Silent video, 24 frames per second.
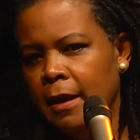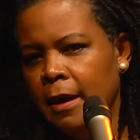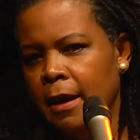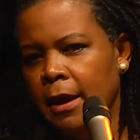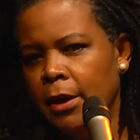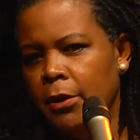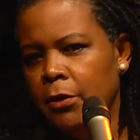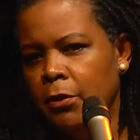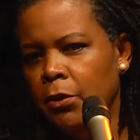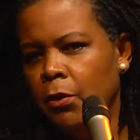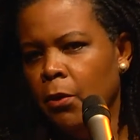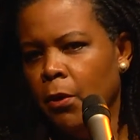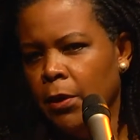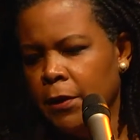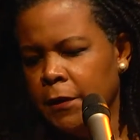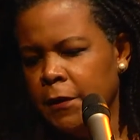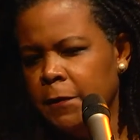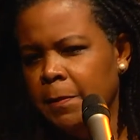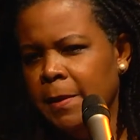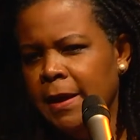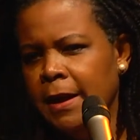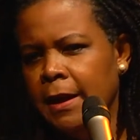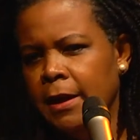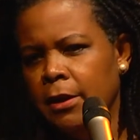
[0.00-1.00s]
in New York,
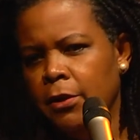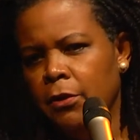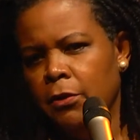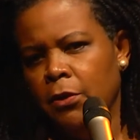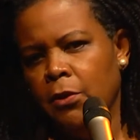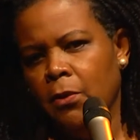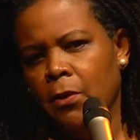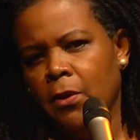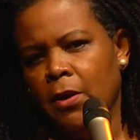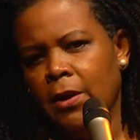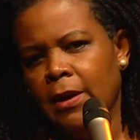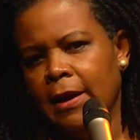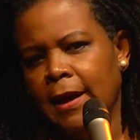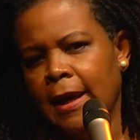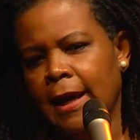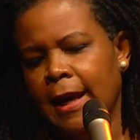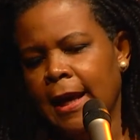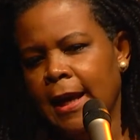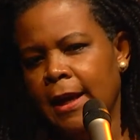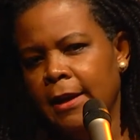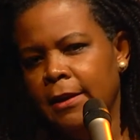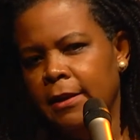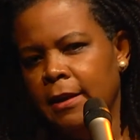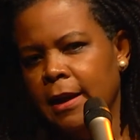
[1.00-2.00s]
speaking in New York.
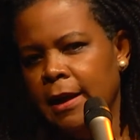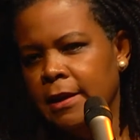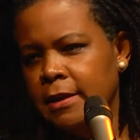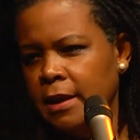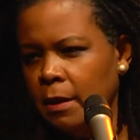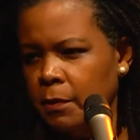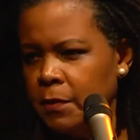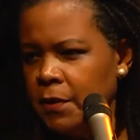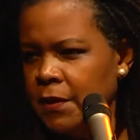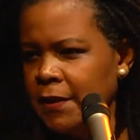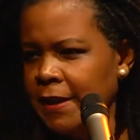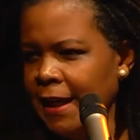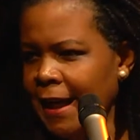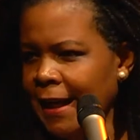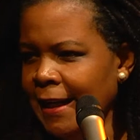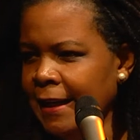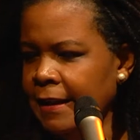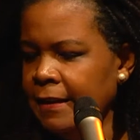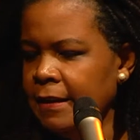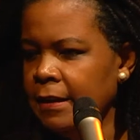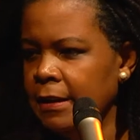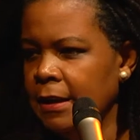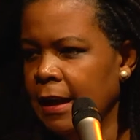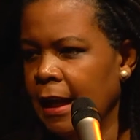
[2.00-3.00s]
And as I was standing
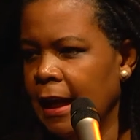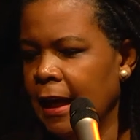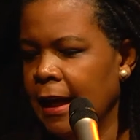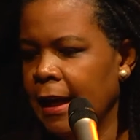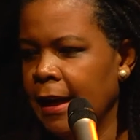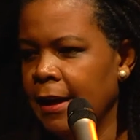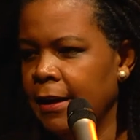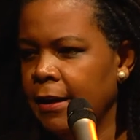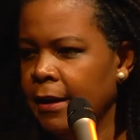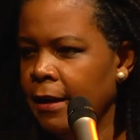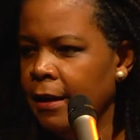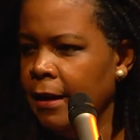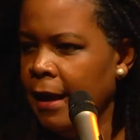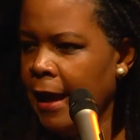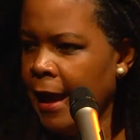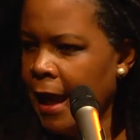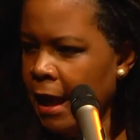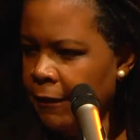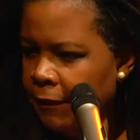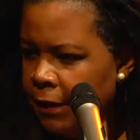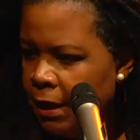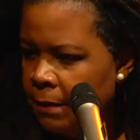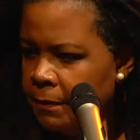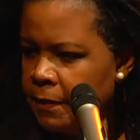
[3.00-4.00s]
in the line,
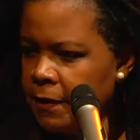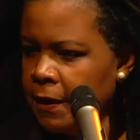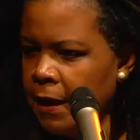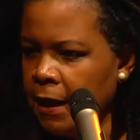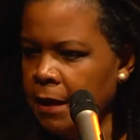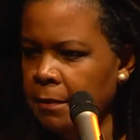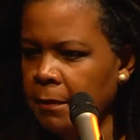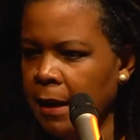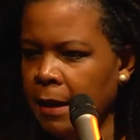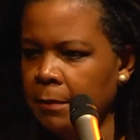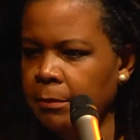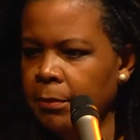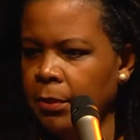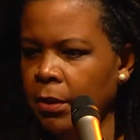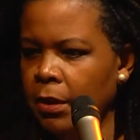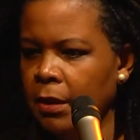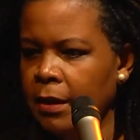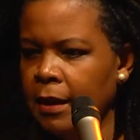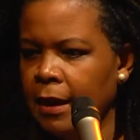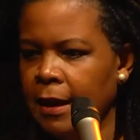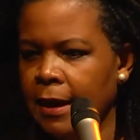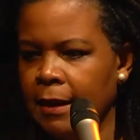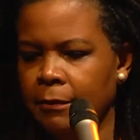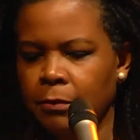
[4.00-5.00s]
having him sign my
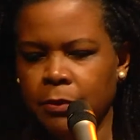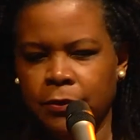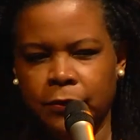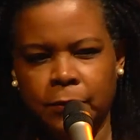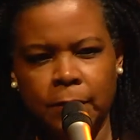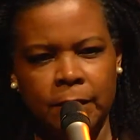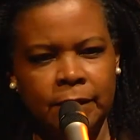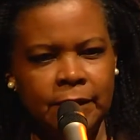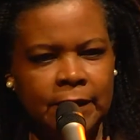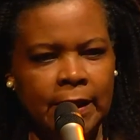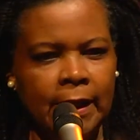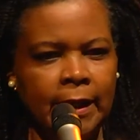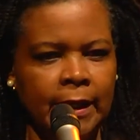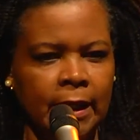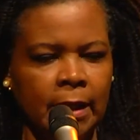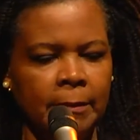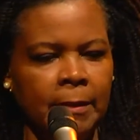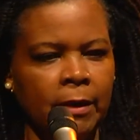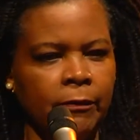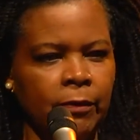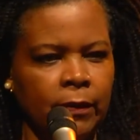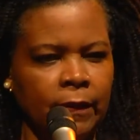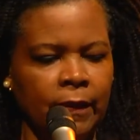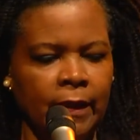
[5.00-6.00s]
book, I was sort of telling him
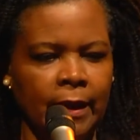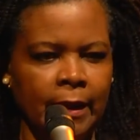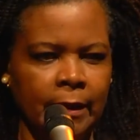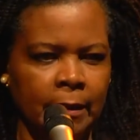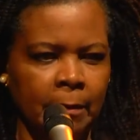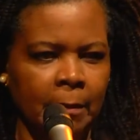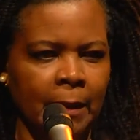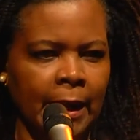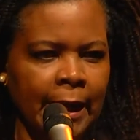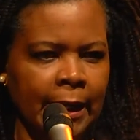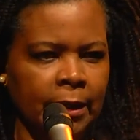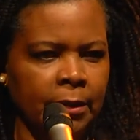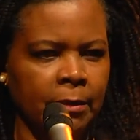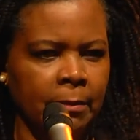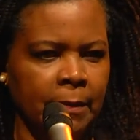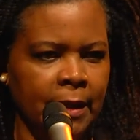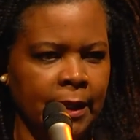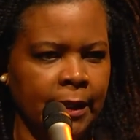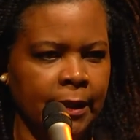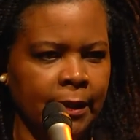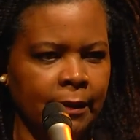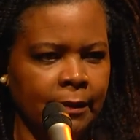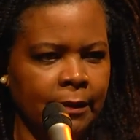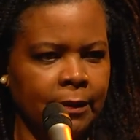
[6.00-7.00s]
everything a mile a
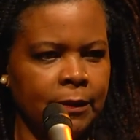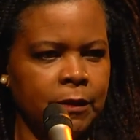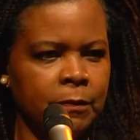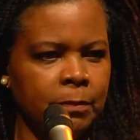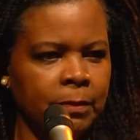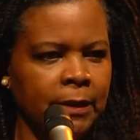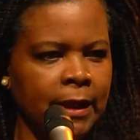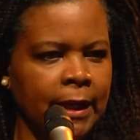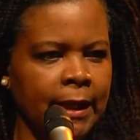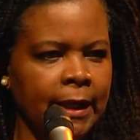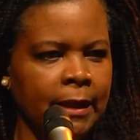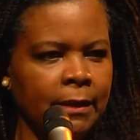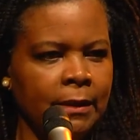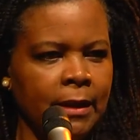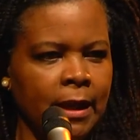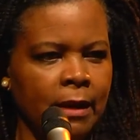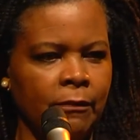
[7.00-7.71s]
minute, explaining